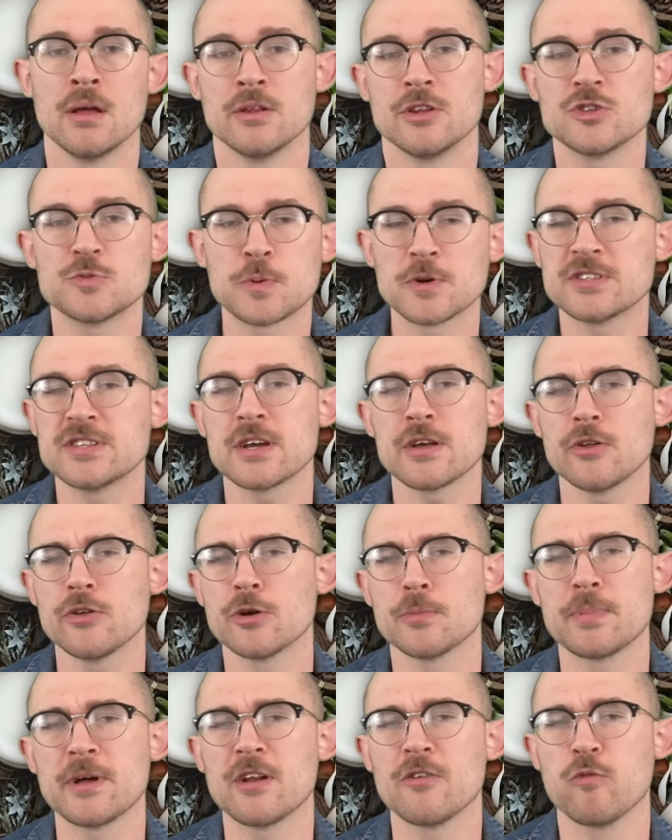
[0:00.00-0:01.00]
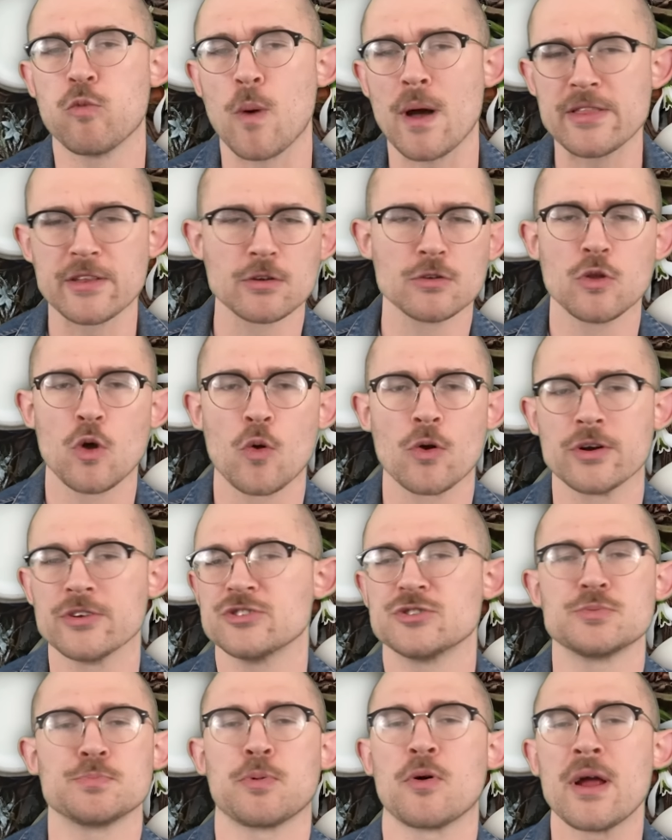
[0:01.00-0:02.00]
This particular bit of weather lore
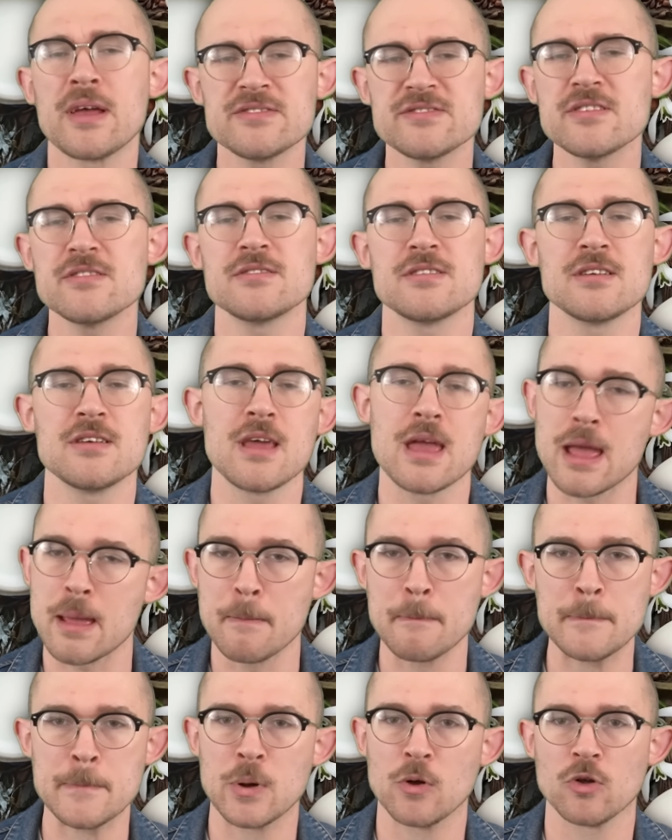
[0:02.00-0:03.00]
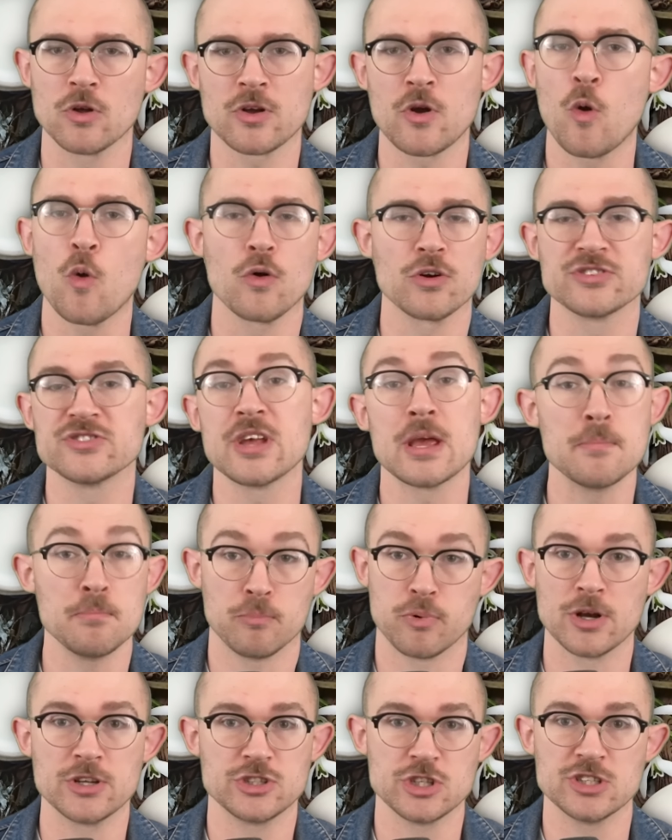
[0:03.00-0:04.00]
is present in Imbolc, or St.
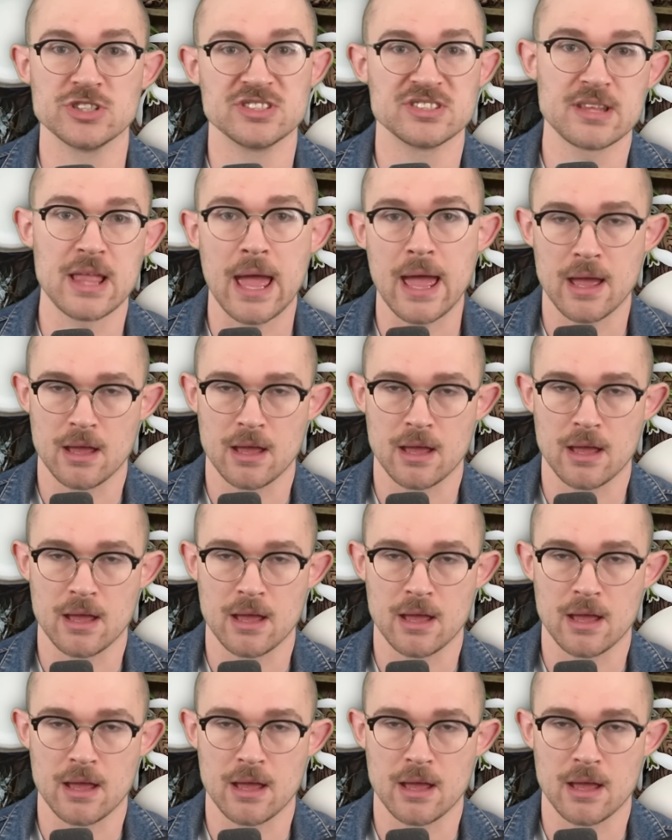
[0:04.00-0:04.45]
Bridget's Day.